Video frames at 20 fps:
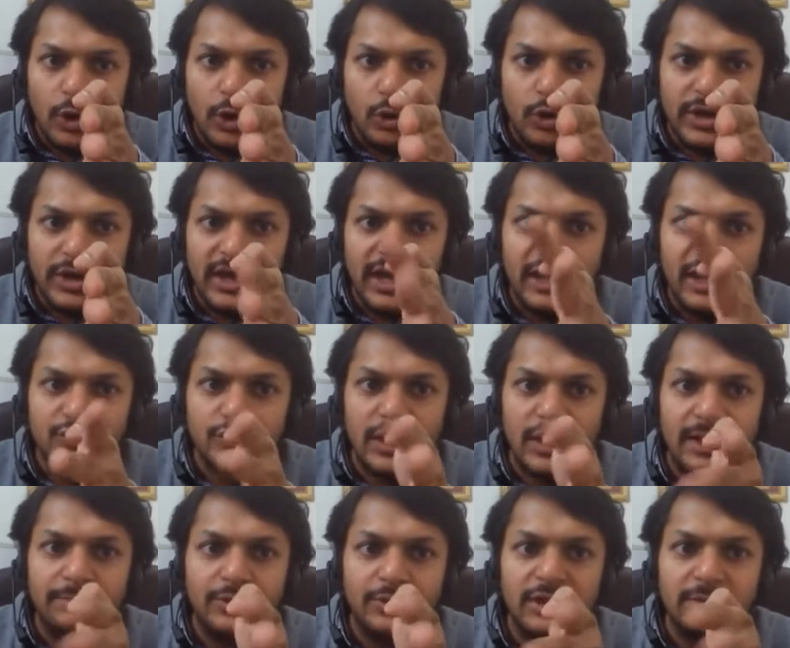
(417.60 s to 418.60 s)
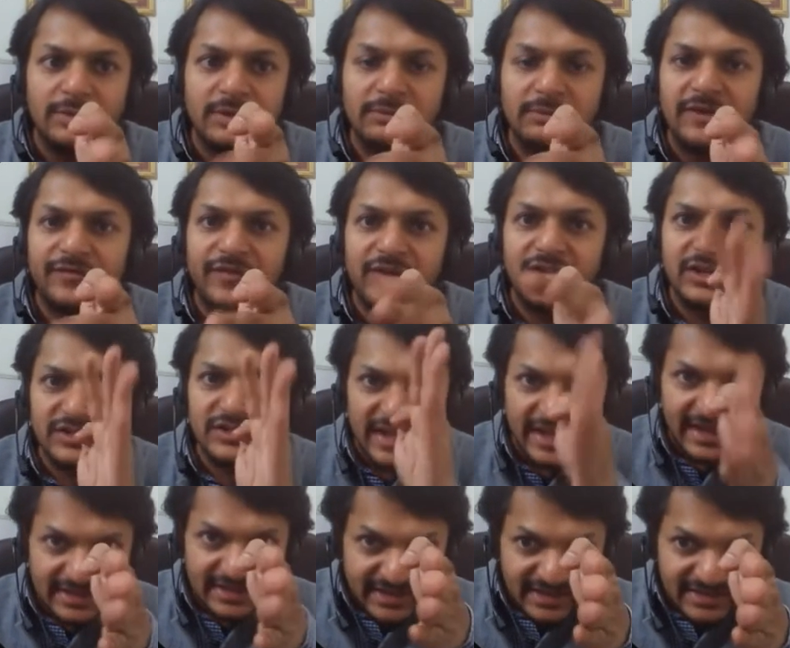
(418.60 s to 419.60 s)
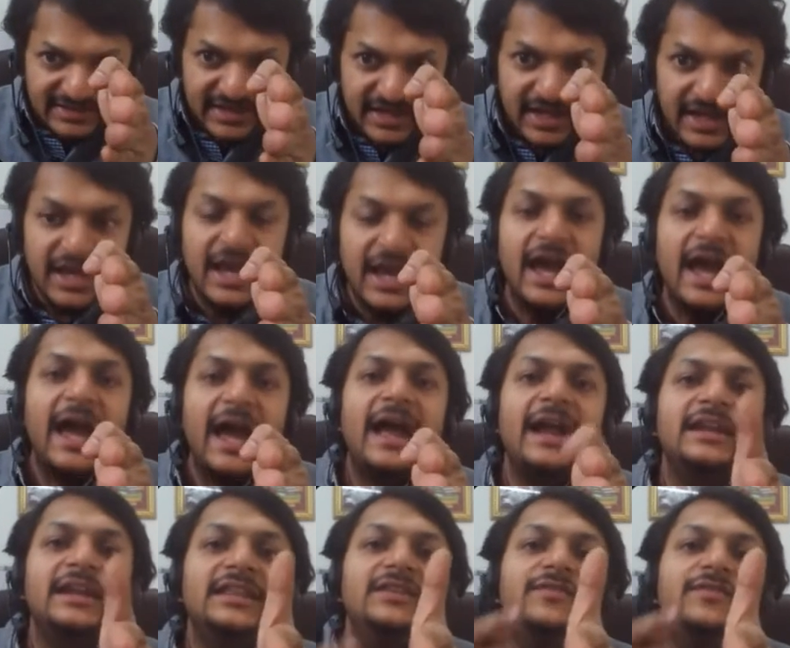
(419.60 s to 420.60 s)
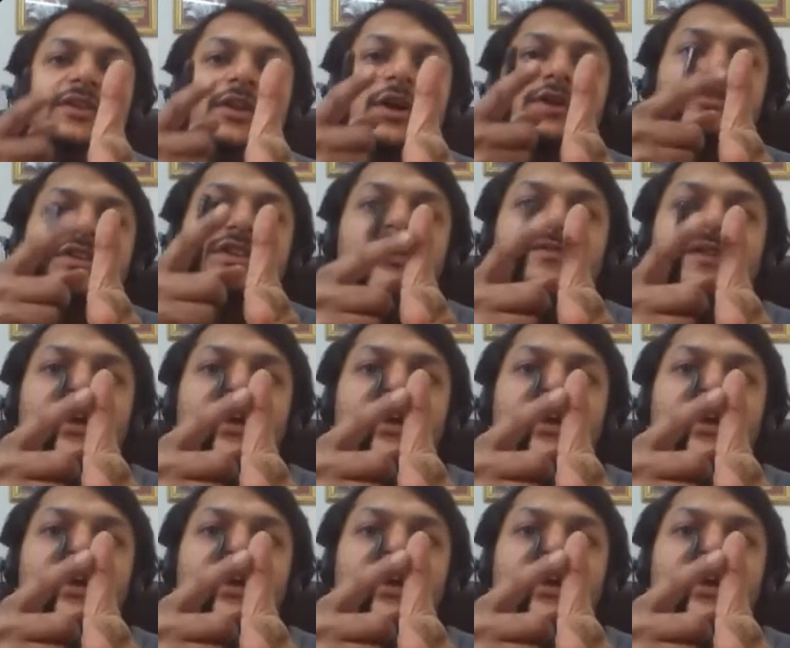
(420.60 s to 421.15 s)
Okay, so I'm keeping my fingers like this, and the velocity